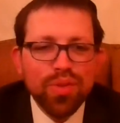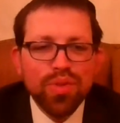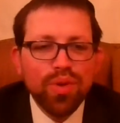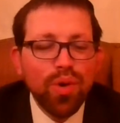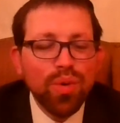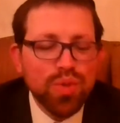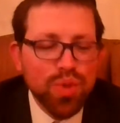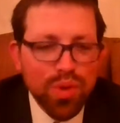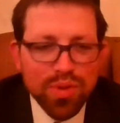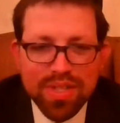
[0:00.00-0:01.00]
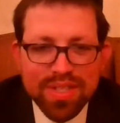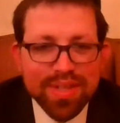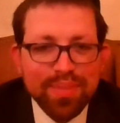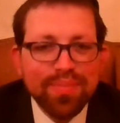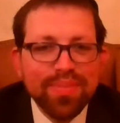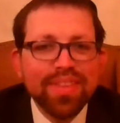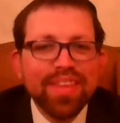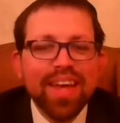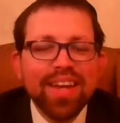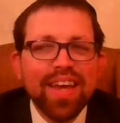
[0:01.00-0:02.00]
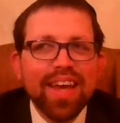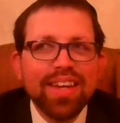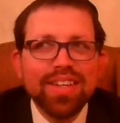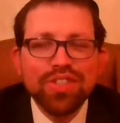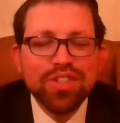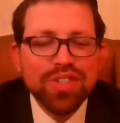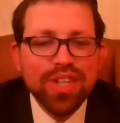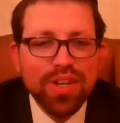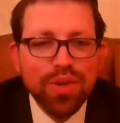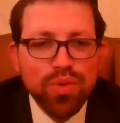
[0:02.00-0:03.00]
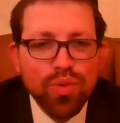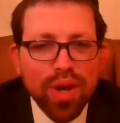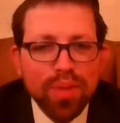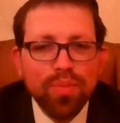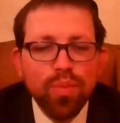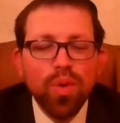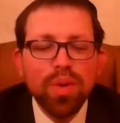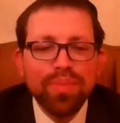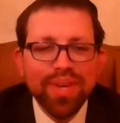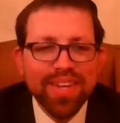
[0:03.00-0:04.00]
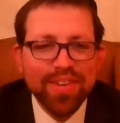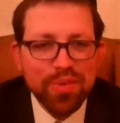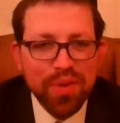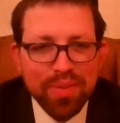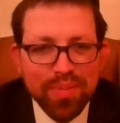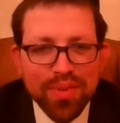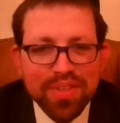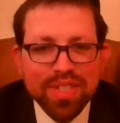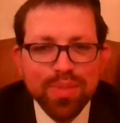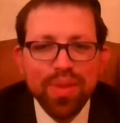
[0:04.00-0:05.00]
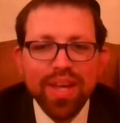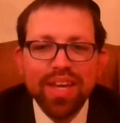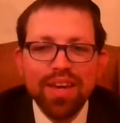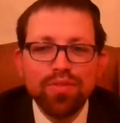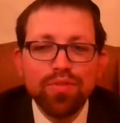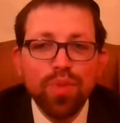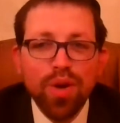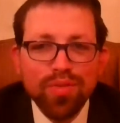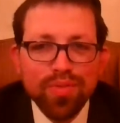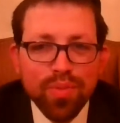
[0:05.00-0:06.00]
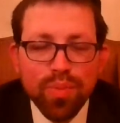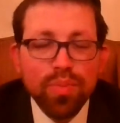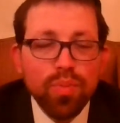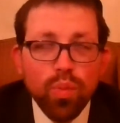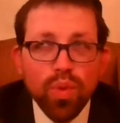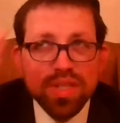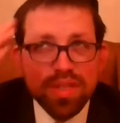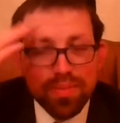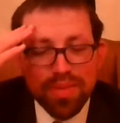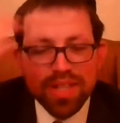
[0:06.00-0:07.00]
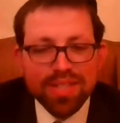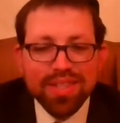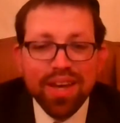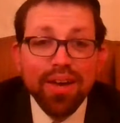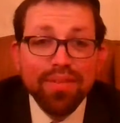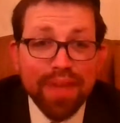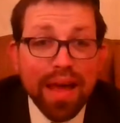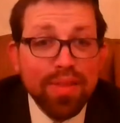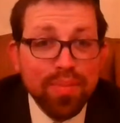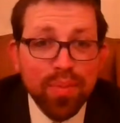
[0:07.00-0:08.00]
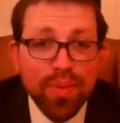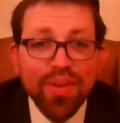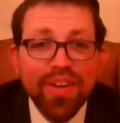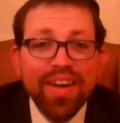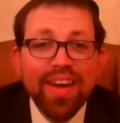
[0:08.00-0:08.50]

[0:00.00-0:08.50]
the whole solar system, and it's just incredible, one big incredible display of wisdom that's unfathomable,